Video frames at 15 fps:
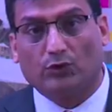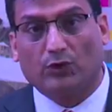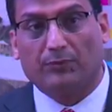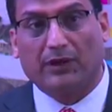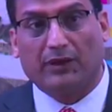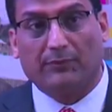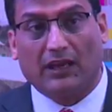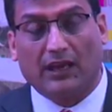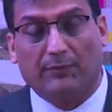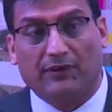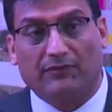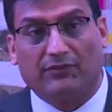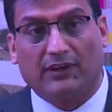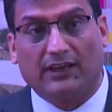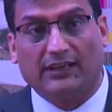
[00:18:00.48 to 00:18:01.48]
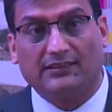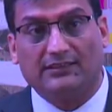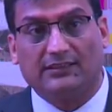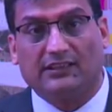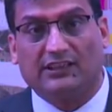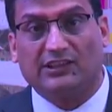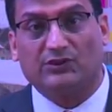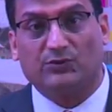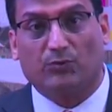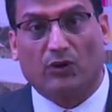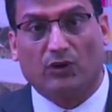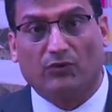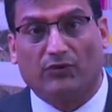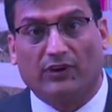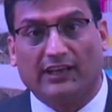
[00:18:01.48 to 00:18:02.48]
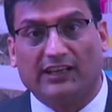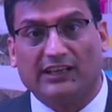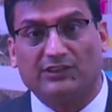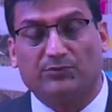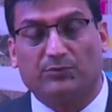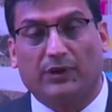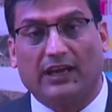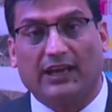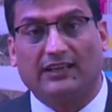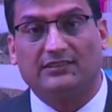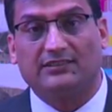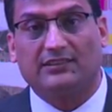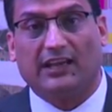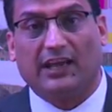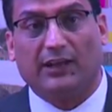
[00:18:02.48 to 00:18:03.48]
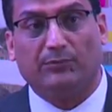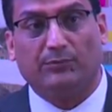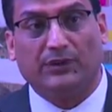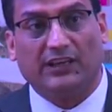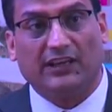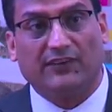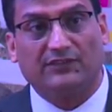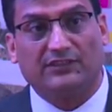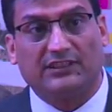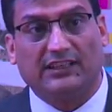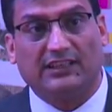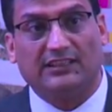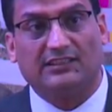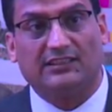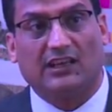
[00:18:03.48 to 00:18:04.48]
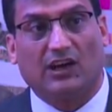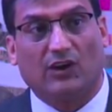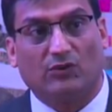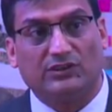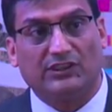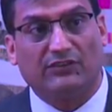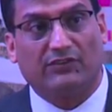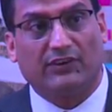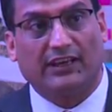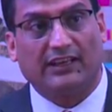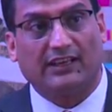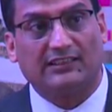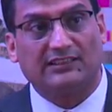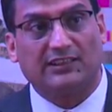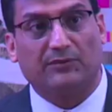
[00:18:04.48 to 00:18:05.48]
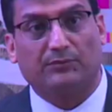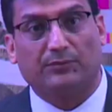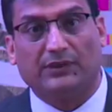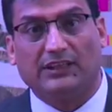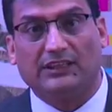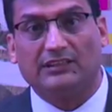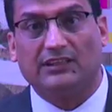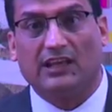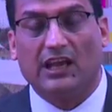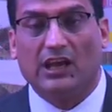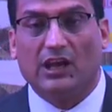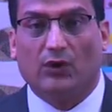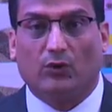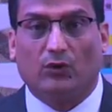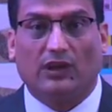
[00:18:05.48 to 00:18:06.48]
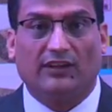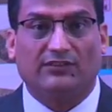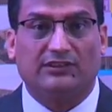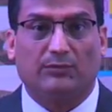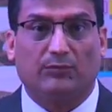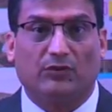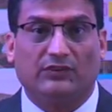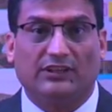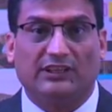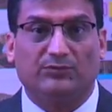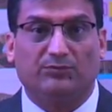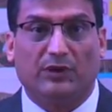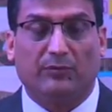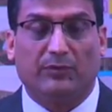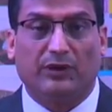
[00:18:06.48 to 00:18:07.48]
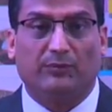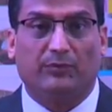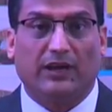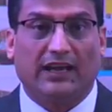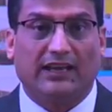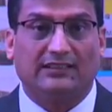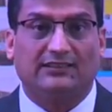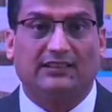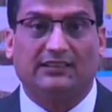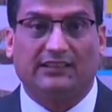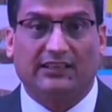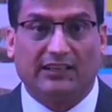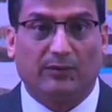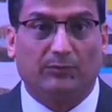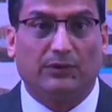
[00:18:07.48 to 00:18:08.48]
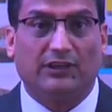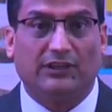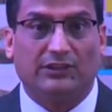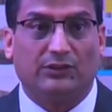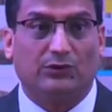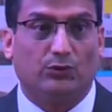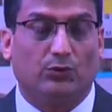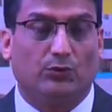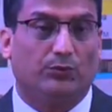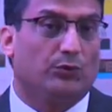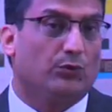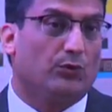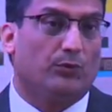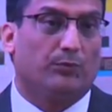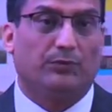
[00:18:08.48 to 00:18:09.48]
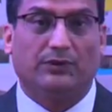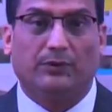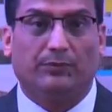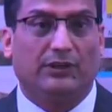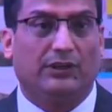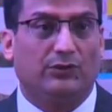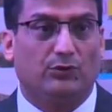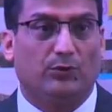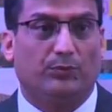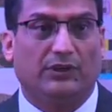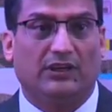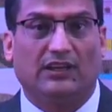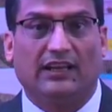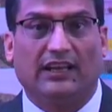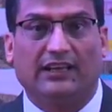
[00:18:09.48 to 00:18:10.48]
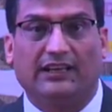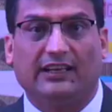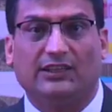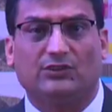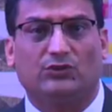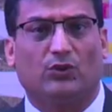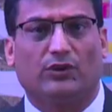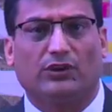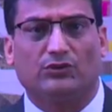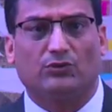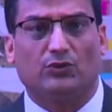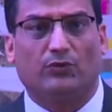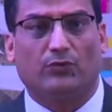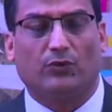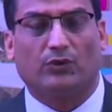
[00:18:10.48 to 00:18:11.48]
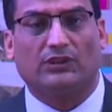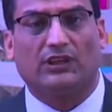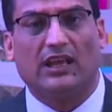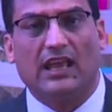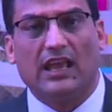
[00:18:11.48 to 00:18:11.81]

of MFIs, small finance banks, NBFCs, housing finance companies. You will have some of these payment banks and their ability to do the peer-to-peer lending, so on and so forth.